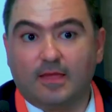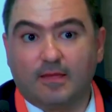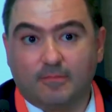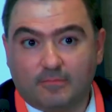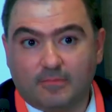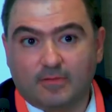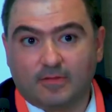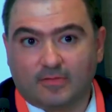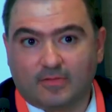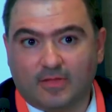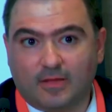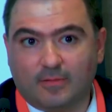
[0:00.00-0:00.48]

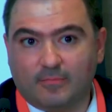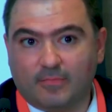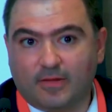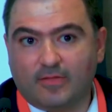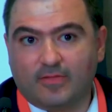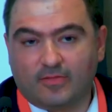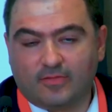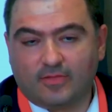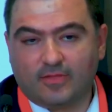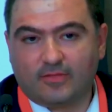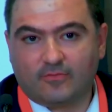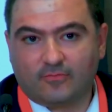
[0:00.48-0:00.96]
Some
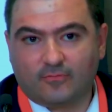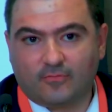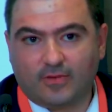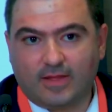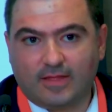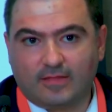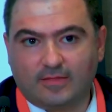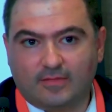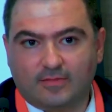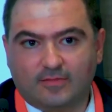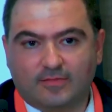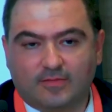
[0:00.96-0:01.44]
recent
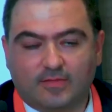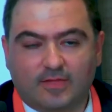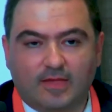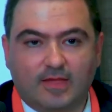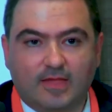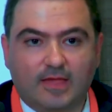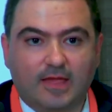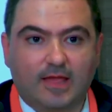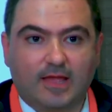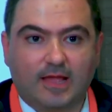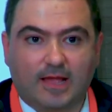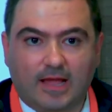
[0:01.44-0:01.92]
trends
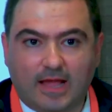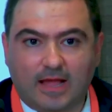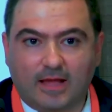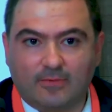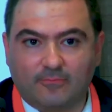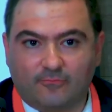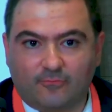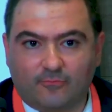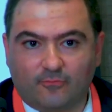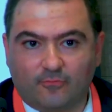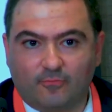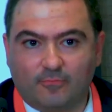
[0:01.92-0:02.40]
come
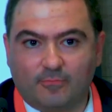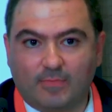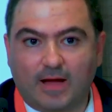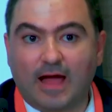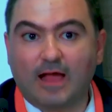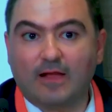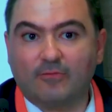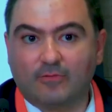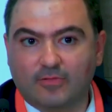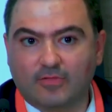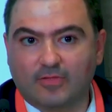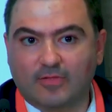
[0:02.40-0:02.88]
from
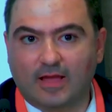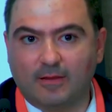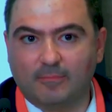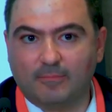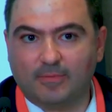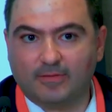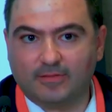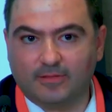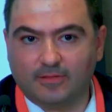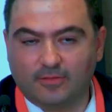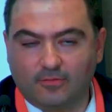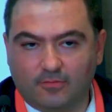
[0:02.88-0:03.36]
Irish
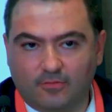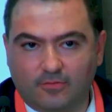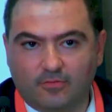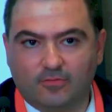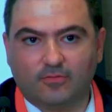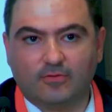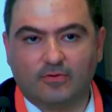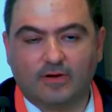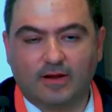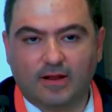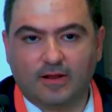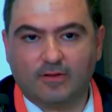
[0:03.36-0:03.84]
company law.
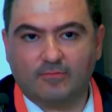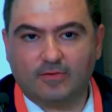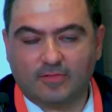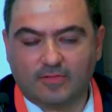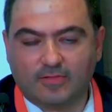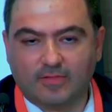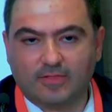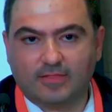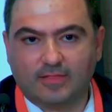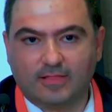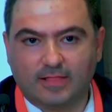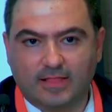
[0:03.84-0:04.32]

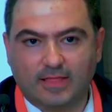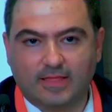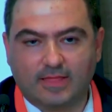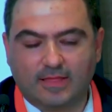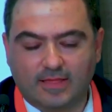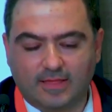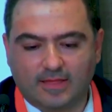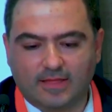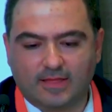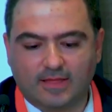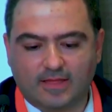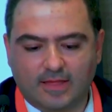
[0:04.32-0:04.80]

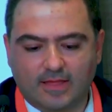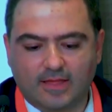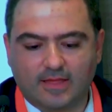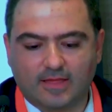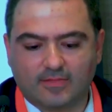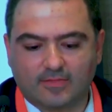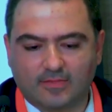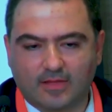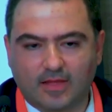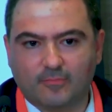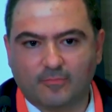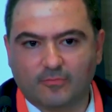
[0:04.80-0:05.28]
Recently,
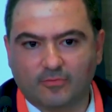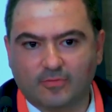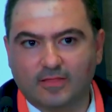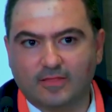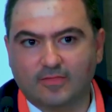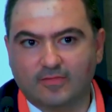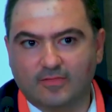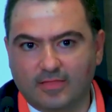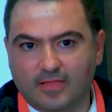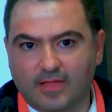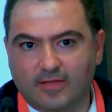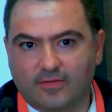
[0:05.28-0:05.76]
Cyprus
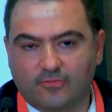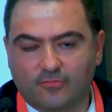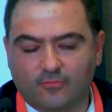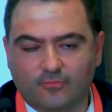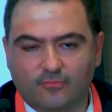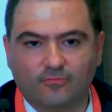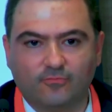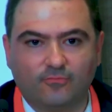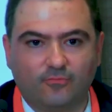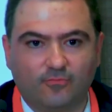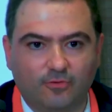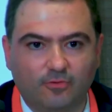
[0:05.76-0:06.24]
legislature
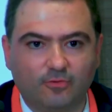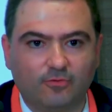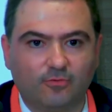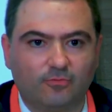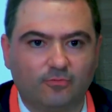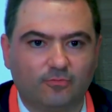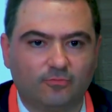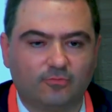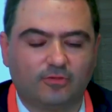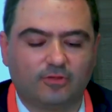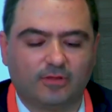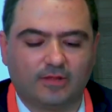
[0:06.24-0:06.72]

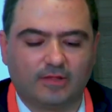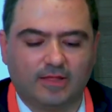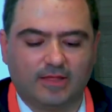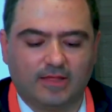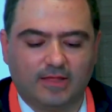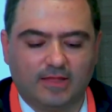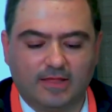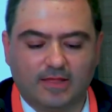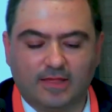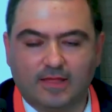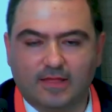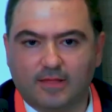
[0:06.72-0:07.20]
followed
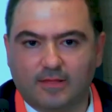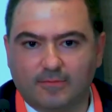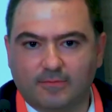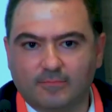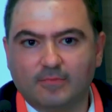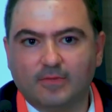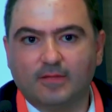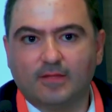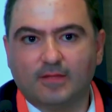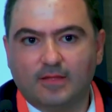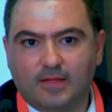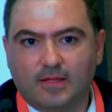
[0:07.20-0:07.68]

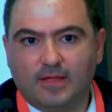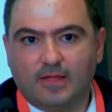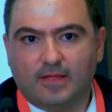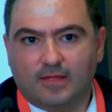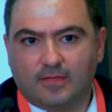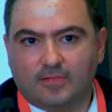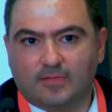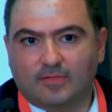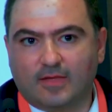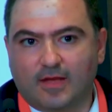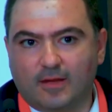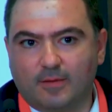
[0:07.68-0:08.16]

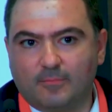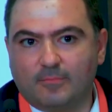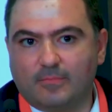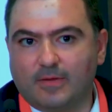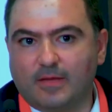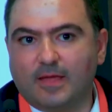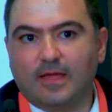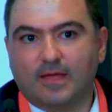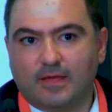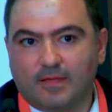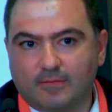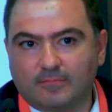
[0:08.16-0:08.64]
some
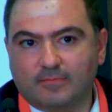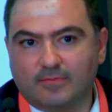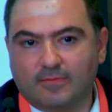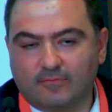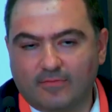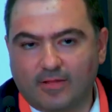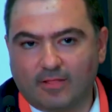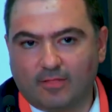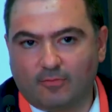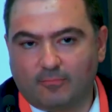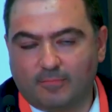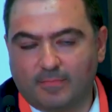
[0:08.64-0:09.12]

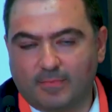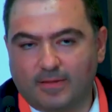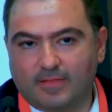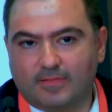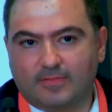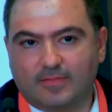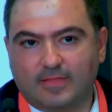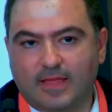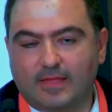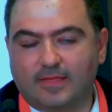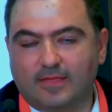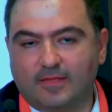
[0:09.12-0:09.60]
developments
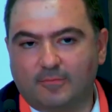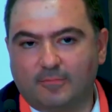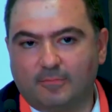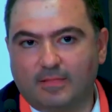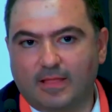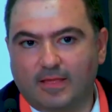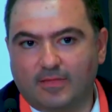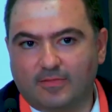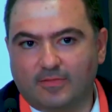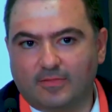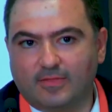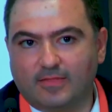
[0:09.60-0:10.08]
taking
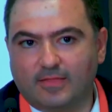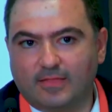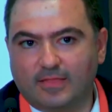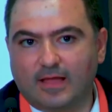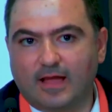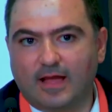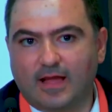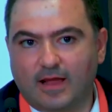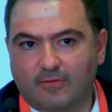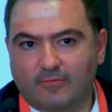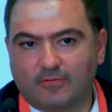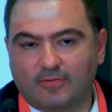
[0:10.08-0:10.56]
place in
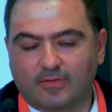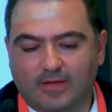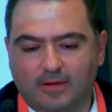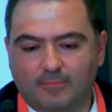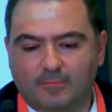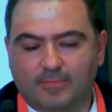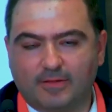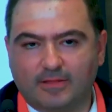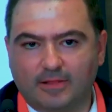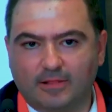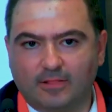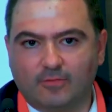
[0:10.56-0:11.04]
Irish
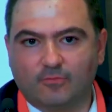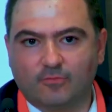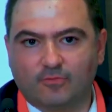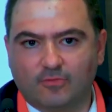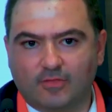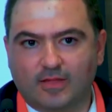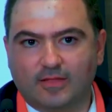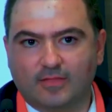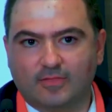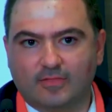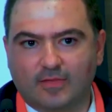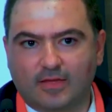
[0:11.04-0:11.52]
company law,
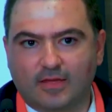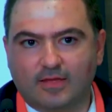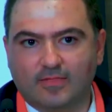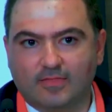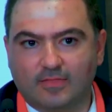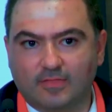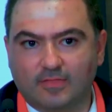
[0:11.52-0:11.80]
such as the